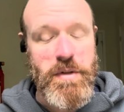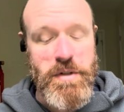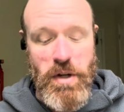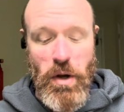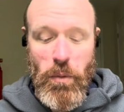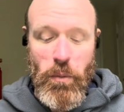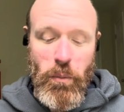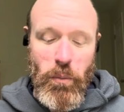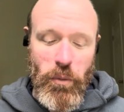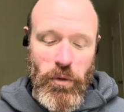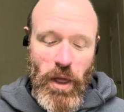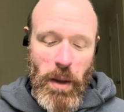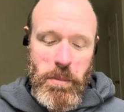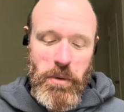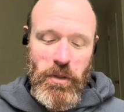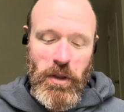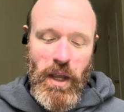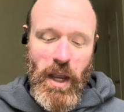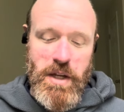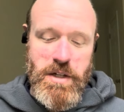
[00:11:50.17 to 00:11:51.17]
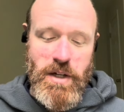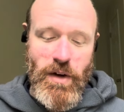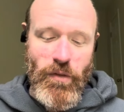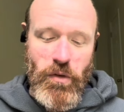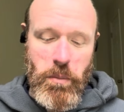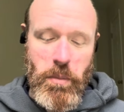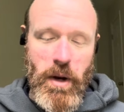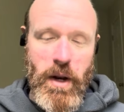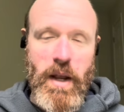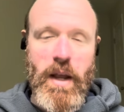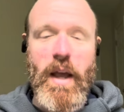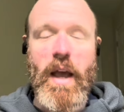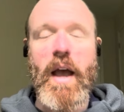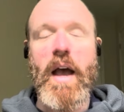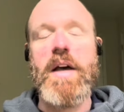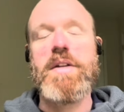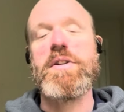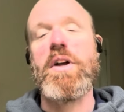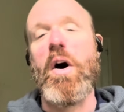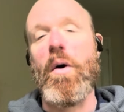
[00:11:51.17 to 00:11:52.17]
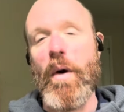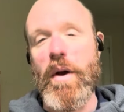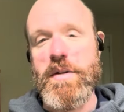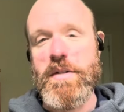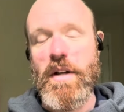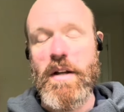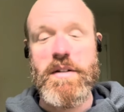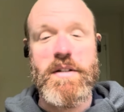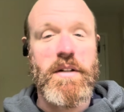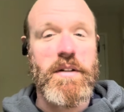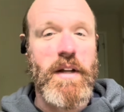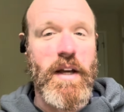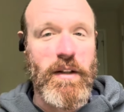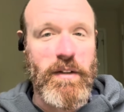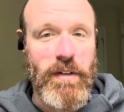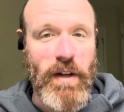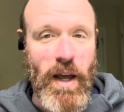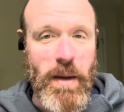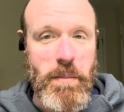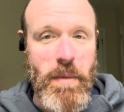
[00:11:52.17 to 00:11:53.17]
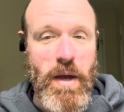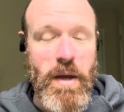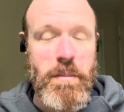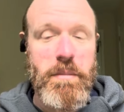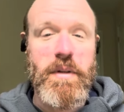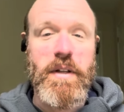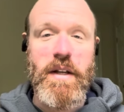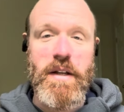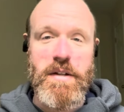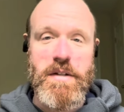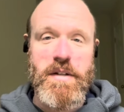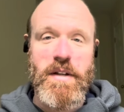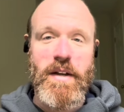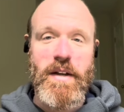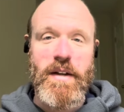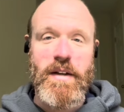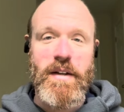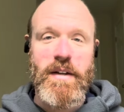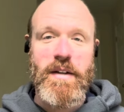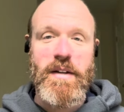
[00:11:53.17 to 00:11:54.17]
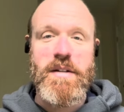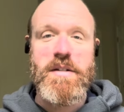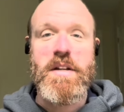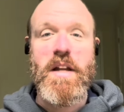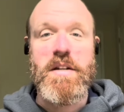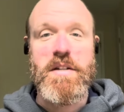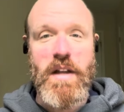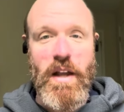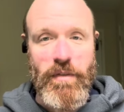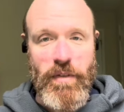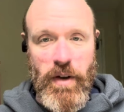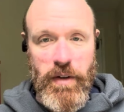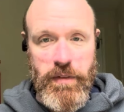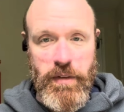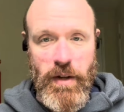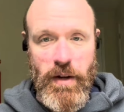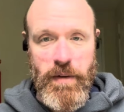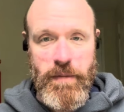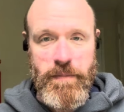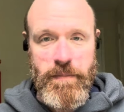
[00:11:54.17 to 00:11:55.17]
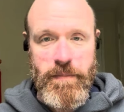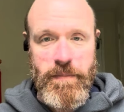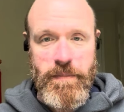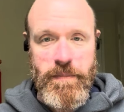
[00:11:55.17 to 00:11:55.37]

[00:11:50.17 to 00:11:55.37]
So with that being the case, everybody, as always, until next time, please stay safe out there,